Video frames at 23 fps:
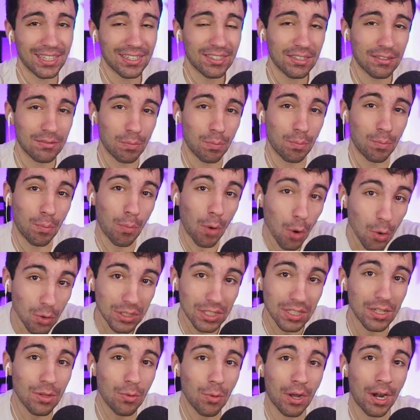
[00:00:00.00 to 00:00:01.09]
This is
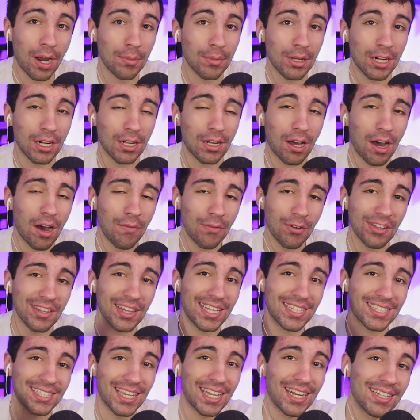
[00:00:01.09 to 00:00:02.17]
mostly what I'm gonna cover.
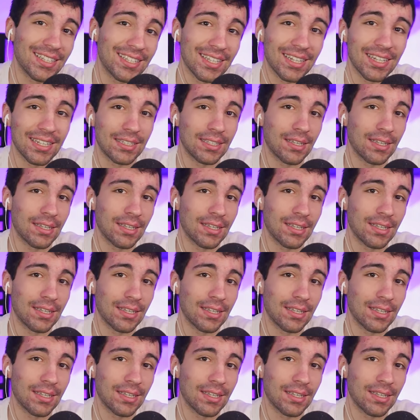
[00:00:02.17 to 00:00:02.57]
Let's get into the